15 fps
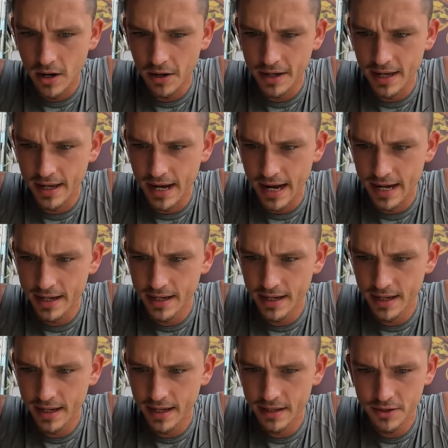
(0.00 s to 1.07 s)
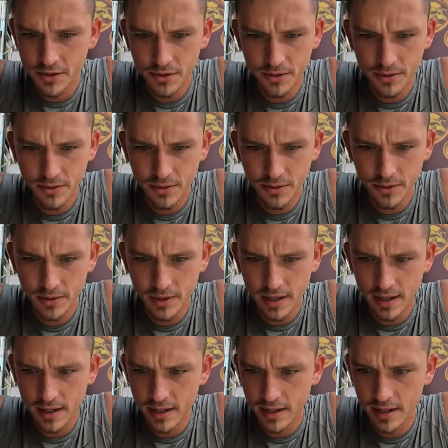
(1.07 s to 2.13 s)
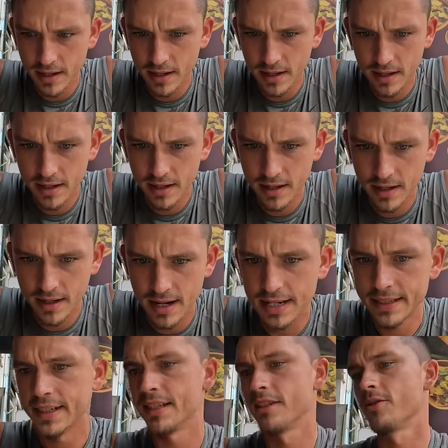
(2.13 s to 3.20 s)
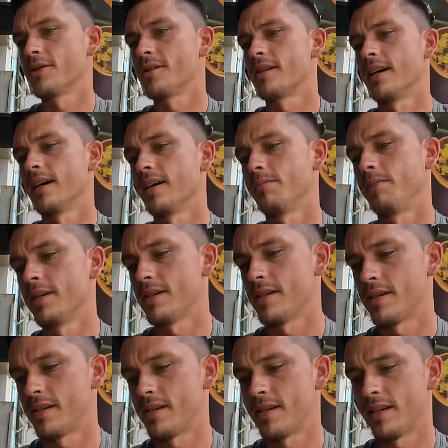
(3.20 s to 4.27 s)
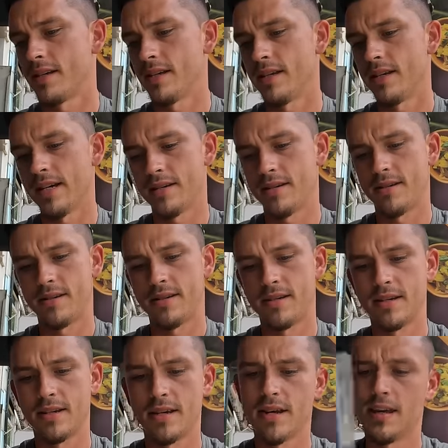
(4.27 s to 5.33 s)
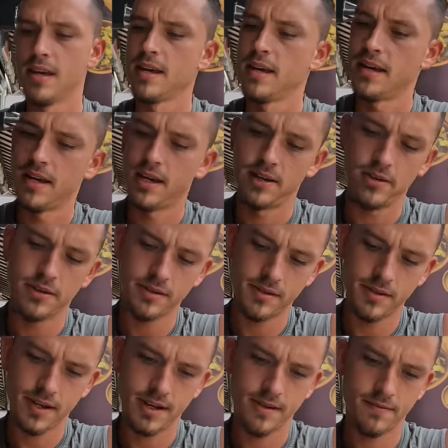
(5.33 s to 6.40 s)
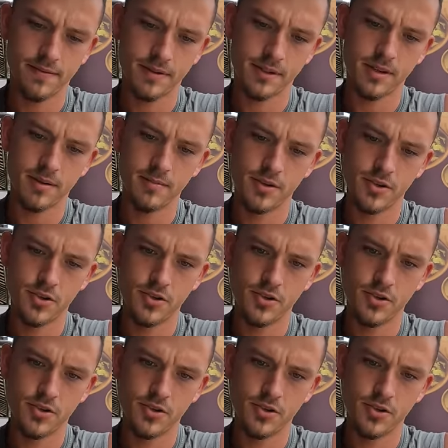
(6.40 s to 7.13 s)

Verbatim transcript: Okay, I do uh, onion dosa, please. Yes. And you also have some